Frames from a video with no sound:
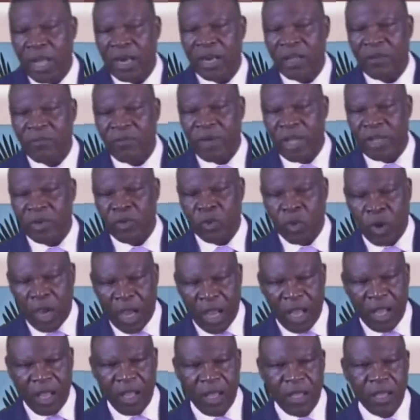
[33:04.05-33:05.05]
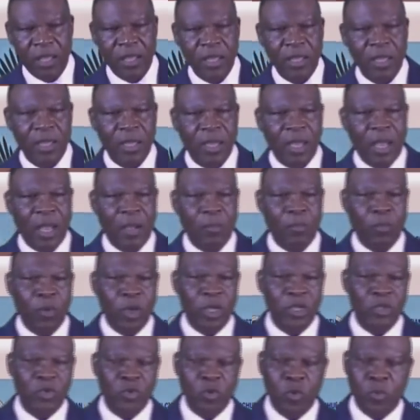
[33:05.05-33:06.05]
wherever you are. I'm
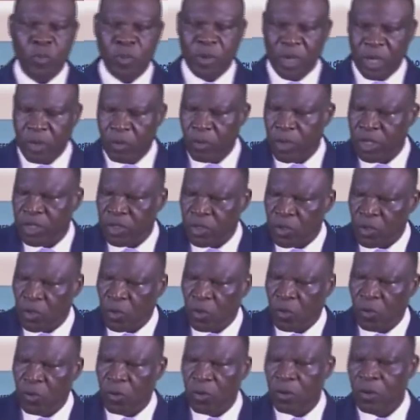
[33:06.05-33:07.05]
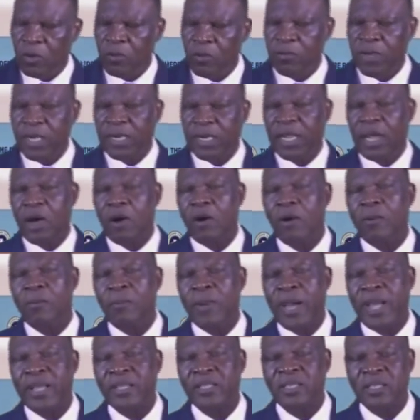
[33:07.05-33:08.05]
going to pray with you. Father
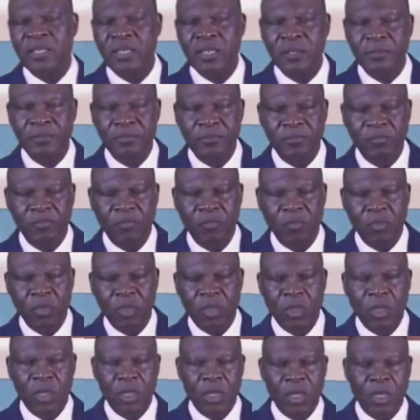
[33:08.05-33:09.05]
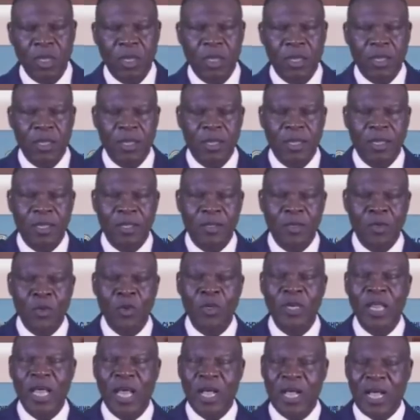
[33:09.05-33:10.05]
Almighty,
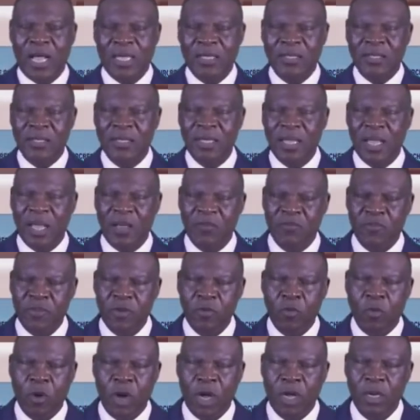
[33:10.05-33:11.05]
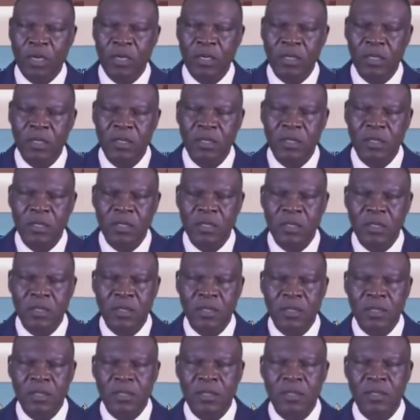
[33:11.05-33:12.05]
you that can see everyone,
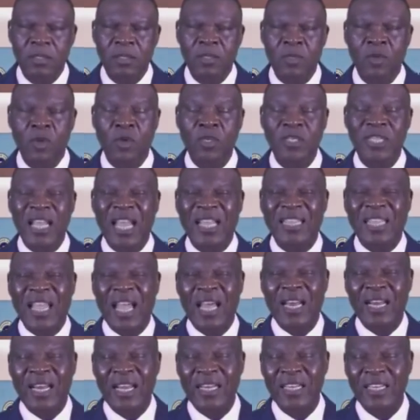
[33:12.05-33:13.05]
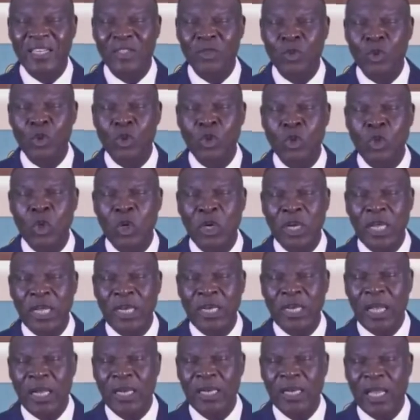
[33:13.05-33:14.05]
those that are ready to
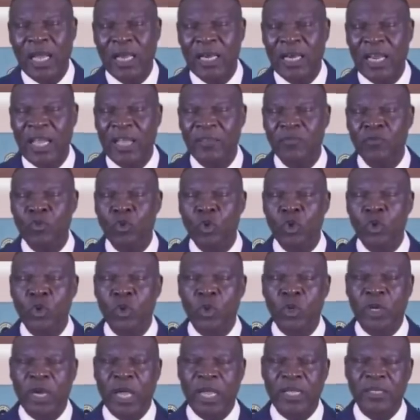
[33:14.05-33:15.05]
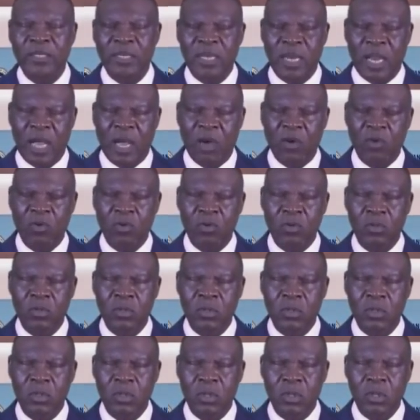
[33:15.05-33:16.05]
surrender their life to you right now,
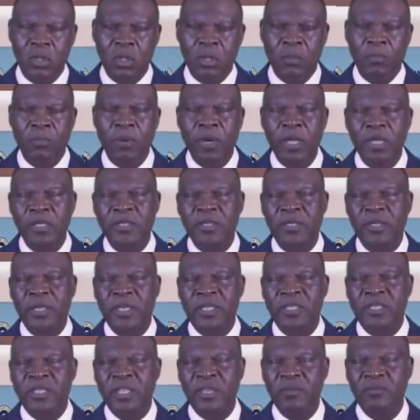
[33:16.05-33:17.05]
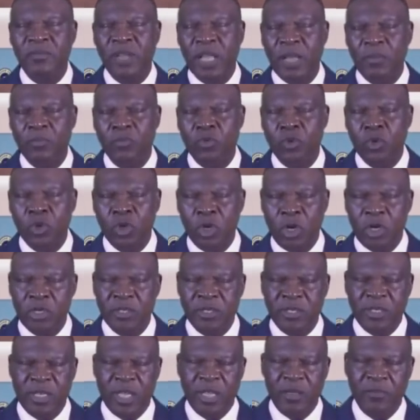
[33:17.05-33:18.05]
please receive them to
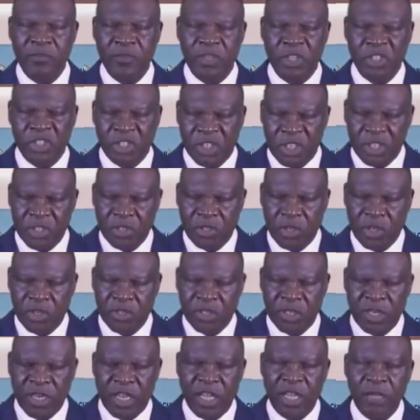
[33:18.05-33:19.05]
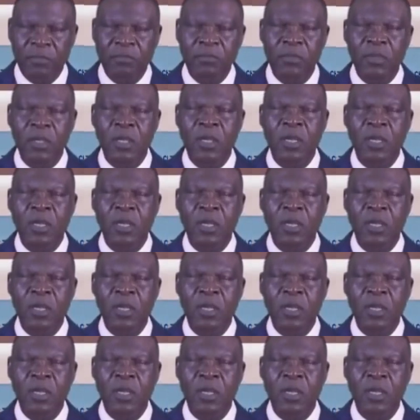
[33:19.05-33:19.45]
yourself in Jesus' name.